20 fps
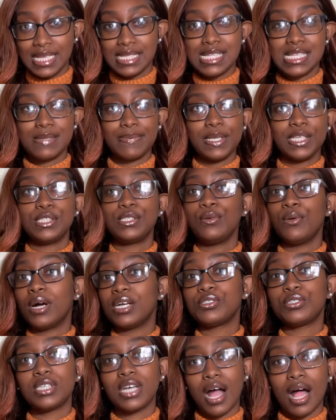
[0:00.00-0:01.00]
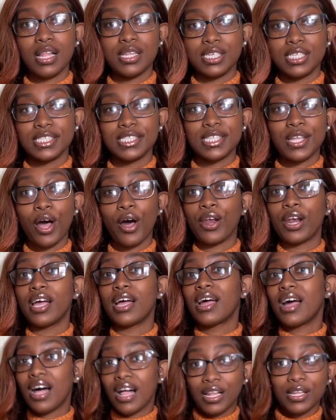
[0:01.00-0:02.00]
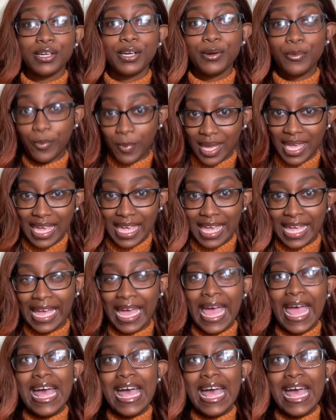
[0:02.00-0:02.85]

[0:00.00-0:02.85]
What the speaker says: to spend $200 on a colored wig